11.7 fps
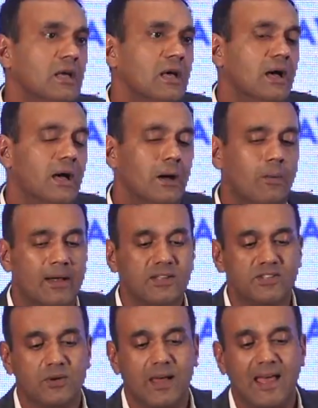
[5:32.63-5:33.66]
One
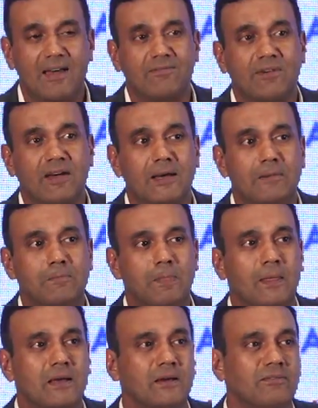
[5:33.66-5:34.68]
is you have
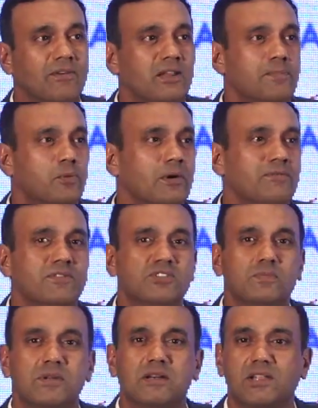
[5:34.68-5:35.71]
very poor
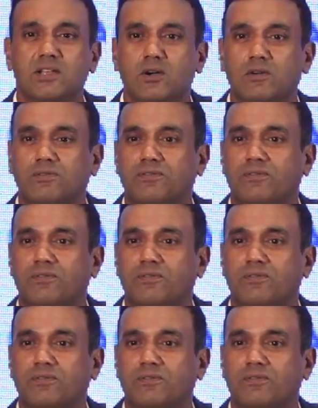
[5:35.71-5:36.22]
visibility of